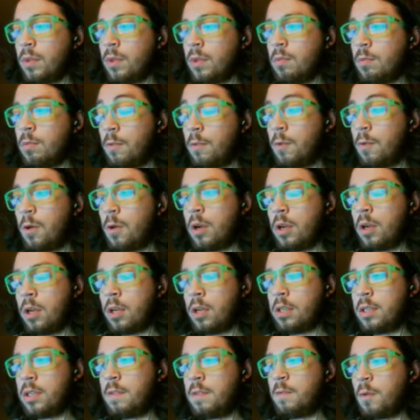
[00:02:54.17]
Before it
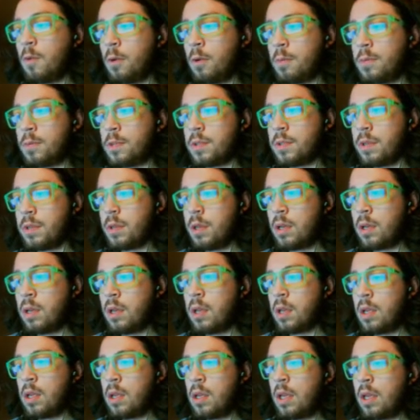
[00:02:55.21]
uh, deforms.
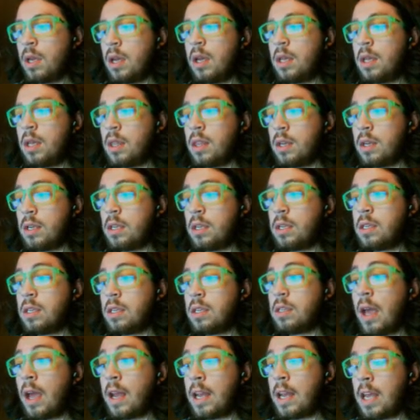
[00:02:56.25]
And then
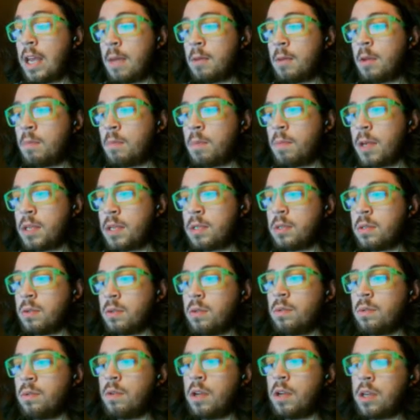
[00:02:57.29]
dynamic
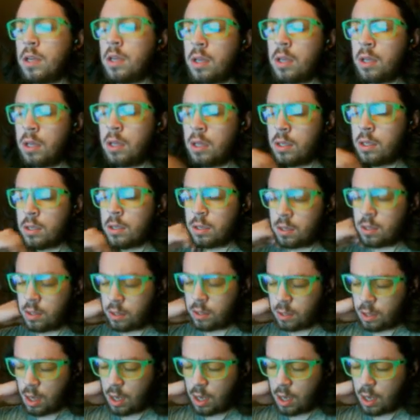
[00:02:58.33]
baseload rating is